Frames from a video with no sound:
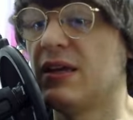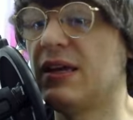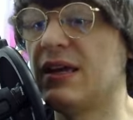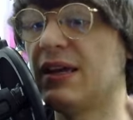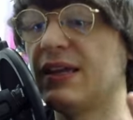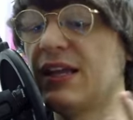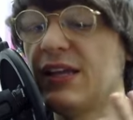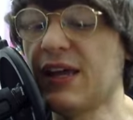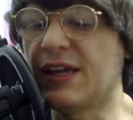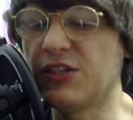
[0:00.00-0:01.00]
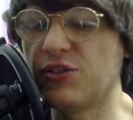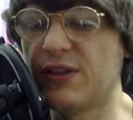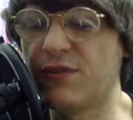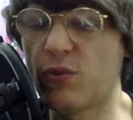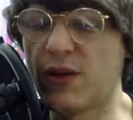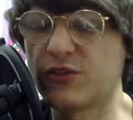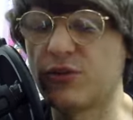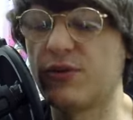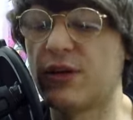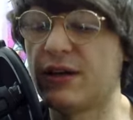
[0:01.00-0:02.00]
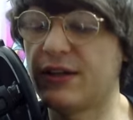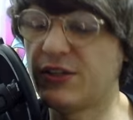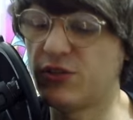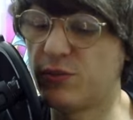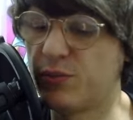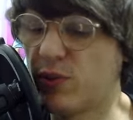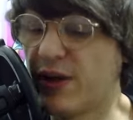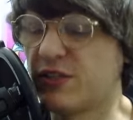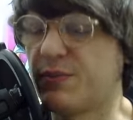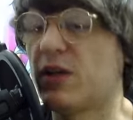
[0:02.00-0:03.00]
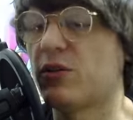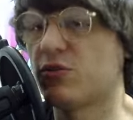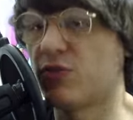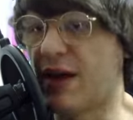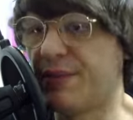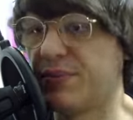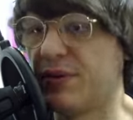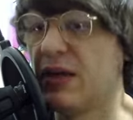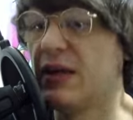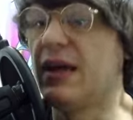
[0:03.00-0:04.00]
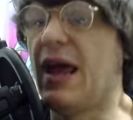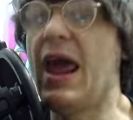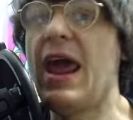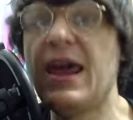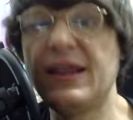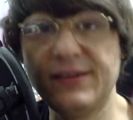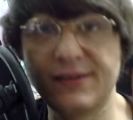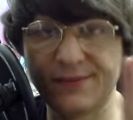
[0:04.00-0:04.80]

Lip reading: Gets you a level 1 tuner, gets you a Blue Eyes spell or trap, and